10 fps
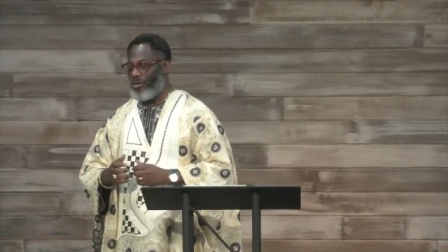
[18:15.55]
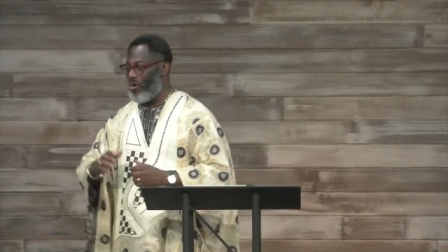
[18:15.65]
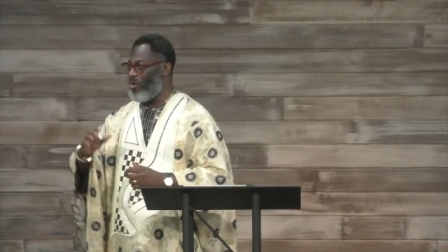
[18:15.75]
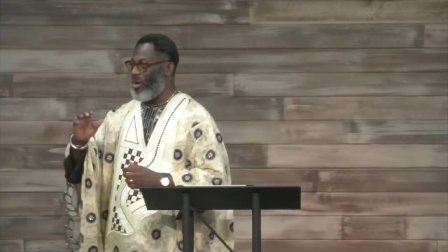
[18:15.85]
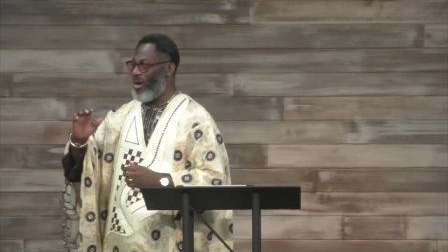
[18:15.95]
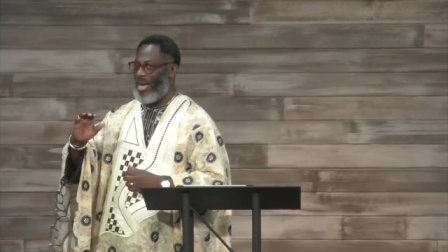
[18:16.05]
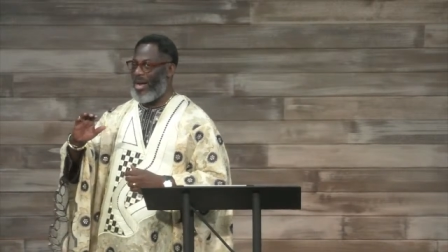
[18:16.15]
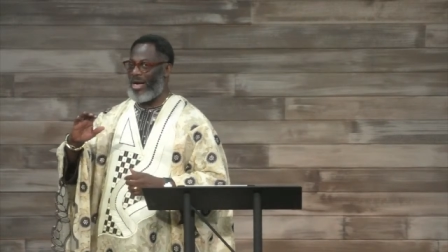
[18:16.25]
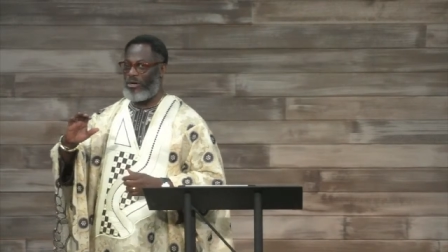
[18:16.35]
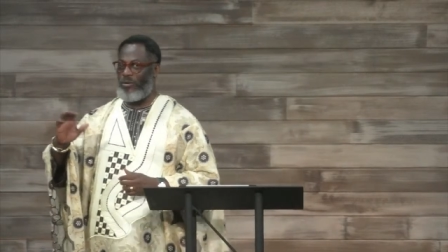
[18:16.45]
Oh, man,
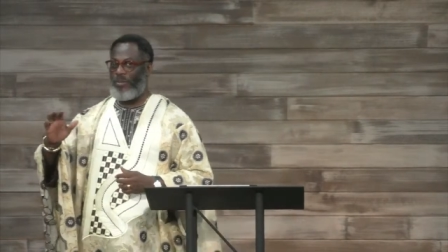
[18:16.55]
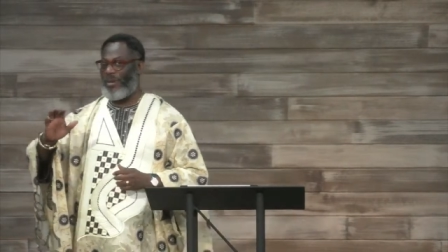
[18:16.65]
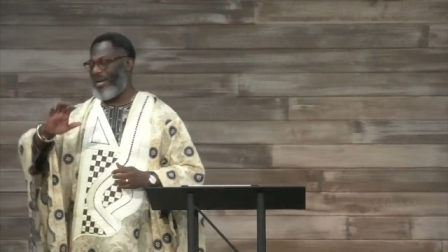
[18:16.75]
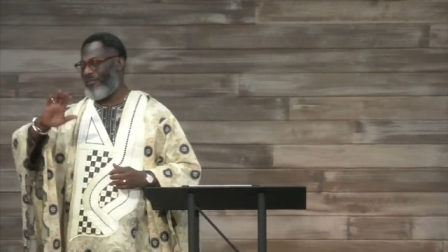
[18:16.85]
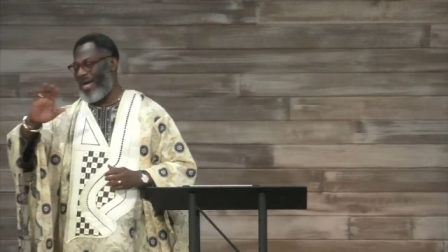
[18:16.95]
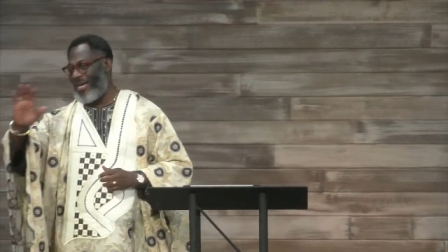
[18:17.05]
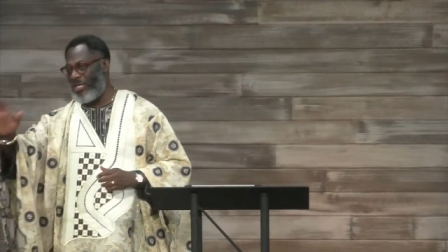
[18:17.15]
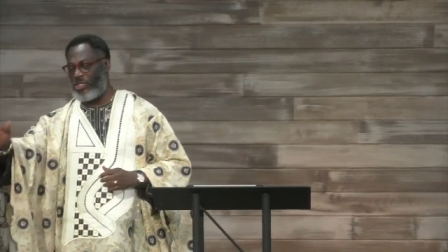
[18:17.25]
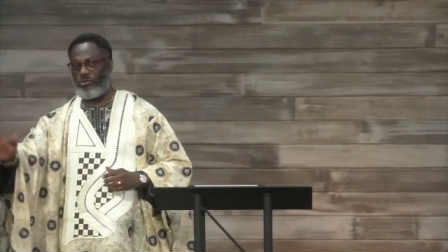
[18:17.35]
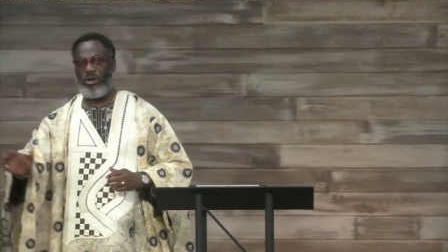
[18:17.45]
I grew up and never had
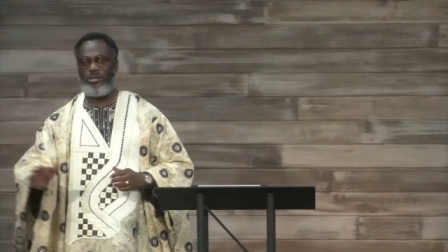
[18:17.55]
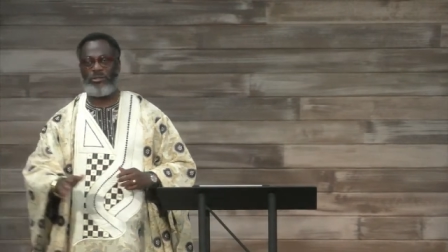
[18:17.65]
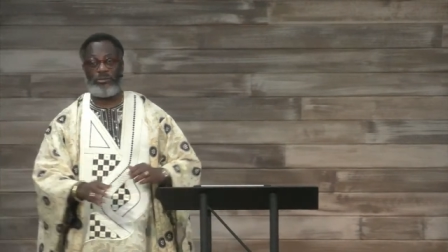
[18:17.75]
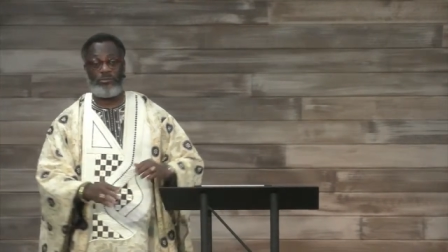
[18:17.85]
any struggle.